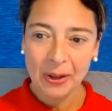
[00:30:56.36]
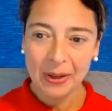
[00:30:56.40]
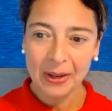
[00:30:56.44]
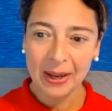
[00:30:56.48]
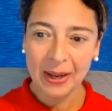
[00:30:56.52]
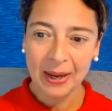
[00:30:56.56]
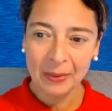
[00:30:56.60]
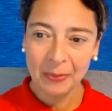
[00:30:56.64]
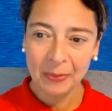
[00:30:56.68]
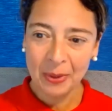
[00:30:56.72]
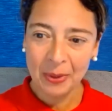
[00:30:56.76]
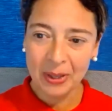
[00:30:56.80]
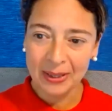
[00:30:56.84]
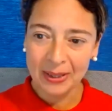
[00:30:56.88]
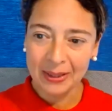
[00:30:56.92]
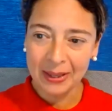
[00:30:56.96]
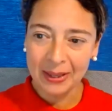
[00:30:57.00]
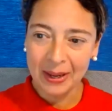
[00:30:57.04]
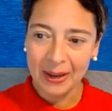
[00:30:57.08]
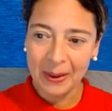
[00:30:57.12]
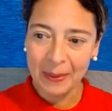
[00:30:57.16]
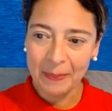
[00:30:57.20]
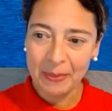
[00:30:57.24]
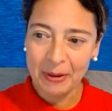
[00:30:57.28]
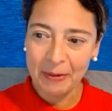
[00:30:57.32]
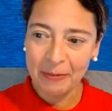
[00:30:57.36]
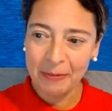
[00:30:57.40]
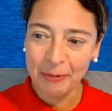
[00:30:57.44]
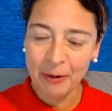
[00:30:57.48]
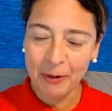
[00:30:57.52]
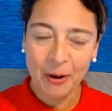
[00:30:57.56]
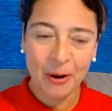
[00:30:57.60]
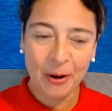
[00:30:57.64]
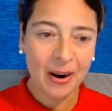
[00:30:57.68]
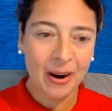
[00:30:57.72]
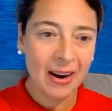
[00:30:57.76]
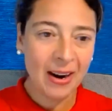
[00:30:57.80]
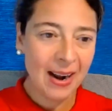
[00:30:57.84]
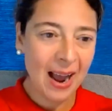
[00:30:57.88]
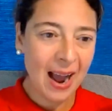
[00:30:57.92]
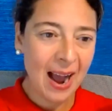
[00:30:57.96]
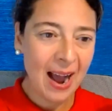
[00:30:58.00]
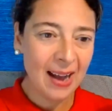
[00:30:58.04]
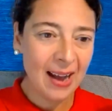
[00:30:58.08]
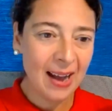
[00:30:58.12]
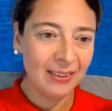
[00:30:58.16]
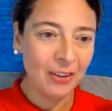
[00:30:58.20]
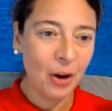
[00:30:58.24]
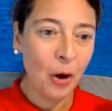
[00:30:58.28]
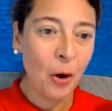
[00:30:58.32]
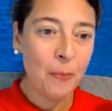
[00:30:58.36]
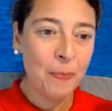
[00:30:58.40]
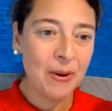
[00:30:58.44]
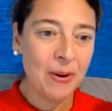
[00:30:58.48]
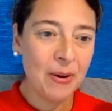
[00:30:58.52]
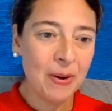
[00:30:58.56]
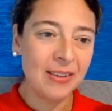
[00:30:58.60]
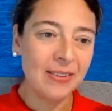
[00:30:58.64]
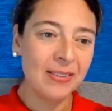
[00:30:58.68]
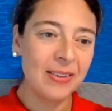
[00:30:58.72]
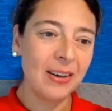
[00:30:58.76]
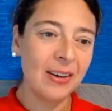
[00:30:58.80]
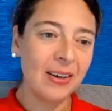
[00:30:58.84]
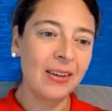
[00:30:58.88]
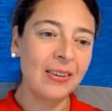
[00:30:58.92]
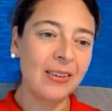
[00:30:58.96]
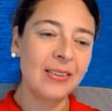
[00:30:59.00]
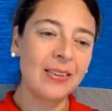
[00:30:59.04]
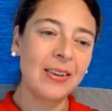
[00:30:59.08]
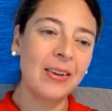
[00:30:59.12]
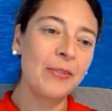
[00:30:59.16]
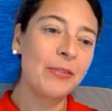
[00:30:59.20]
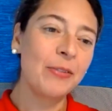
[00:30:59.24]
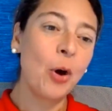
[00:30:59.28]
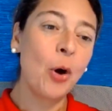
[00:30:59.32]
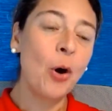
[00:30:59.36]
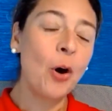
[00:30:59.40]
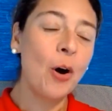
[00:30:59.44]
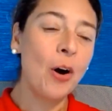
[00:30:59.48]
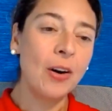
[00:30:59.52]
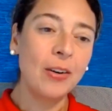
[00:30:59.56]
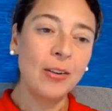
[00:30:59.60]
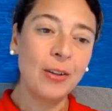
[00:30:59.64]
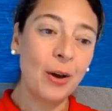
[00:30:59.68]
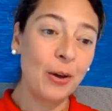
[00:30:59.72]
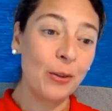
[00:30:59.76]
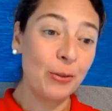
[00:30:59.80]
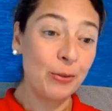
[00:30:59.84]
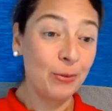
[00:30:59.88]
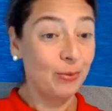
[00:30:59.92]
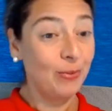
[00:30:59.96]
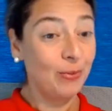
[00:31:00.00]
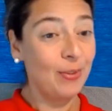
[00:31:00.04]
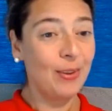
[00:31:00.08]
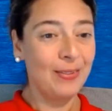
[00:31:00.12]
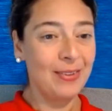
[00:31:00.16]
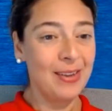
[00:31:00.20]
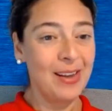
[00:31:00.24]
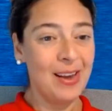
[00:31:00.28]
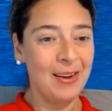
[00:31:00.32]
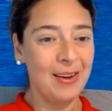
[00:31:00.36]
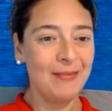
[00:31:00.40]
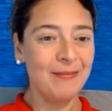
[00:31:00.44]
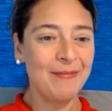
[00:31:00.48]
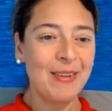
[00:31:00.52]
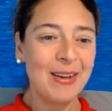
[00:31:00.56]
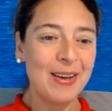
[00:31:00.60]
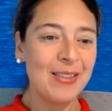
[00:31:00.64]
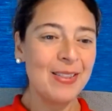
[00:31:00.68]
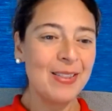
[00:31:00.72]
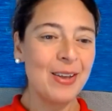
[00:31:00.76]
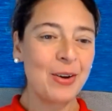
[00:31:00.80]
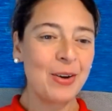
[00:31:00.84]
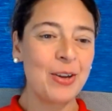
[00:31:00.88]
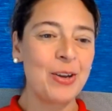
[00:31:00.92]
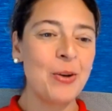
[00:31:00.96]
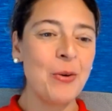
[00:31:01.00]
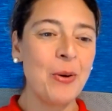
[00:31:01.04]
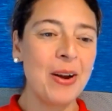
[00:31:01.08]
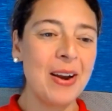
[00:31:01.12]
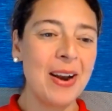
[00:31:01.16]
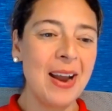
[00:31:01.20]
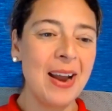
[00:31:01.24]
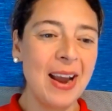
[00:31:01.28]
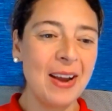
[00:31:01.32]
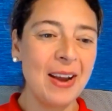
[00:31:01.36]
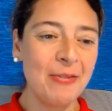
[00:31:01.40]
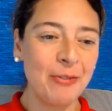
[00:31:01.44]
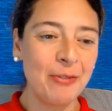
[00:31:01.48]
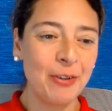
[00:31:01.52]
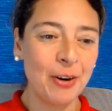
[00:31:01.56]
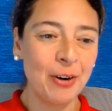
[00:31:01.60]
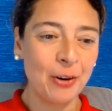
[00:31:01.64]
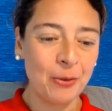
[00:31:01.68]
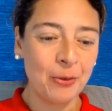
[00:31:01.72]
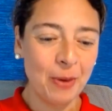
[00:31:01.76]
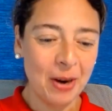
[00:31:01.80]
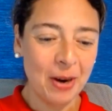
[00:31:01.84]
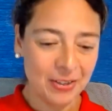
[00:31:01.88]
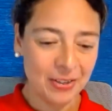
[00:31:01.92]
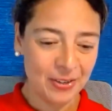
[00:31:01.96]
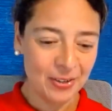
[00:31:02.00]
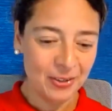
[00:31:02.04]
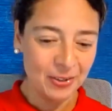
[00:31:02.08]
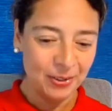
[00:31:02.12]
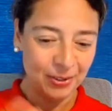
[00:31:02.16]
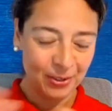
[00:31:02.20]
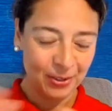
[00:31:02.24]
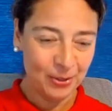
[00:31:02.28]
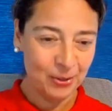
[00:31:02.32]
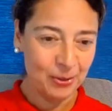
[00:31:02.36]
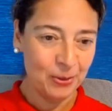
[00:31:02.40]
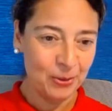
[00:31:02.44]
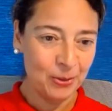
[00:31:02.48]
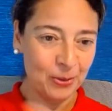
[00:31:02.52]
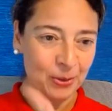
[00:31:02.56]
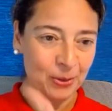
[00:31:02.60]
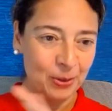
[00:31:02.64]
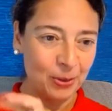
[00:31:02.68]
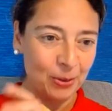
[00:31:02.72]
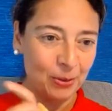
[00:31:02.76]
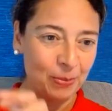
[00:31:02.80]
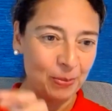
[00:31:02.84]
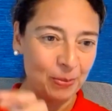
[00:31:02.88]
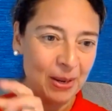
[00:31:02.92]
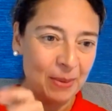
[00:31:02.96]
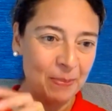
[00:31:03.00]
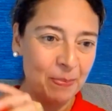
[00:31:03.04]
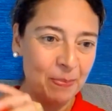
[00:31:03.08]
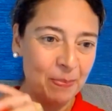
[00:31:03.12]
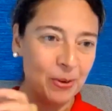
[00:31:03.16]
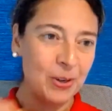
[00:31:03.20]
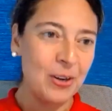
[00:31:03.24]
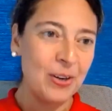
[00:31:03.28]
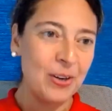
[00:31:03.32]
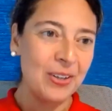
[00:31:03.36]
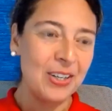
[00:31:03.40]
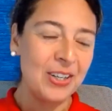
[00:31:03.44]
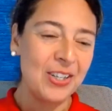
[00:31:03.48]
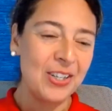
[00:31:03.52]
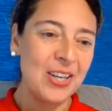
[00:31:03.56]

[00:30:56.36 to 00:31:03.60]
I will, before opening the door, the Q&A for questions to be put in the